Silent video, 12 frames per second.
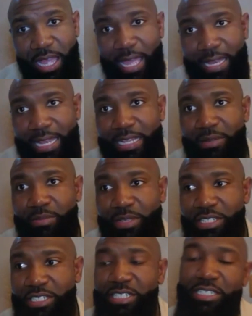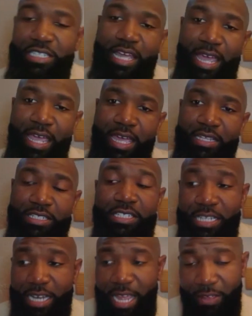And that doesn't mean she
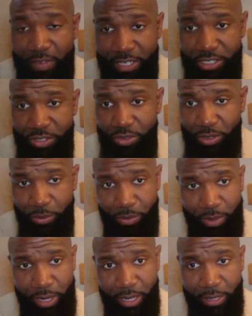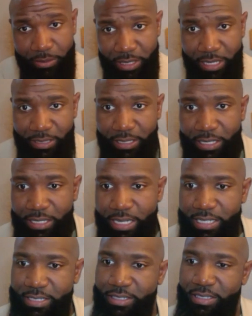didn't have issues and problems. And I think
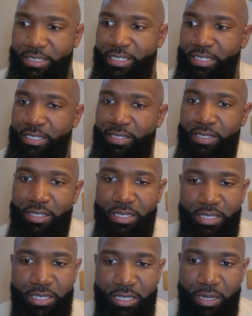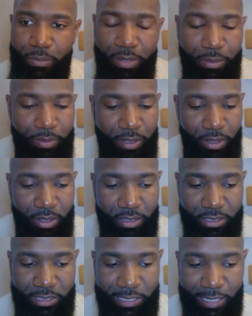that's the thing that people don't
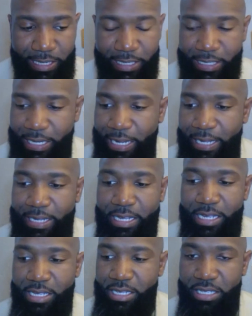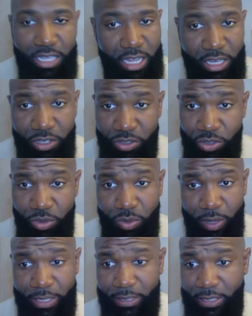understand, that yeah, you can do
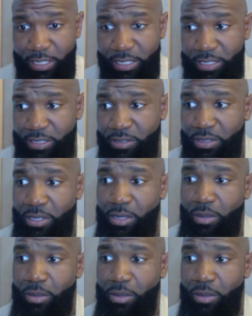great things,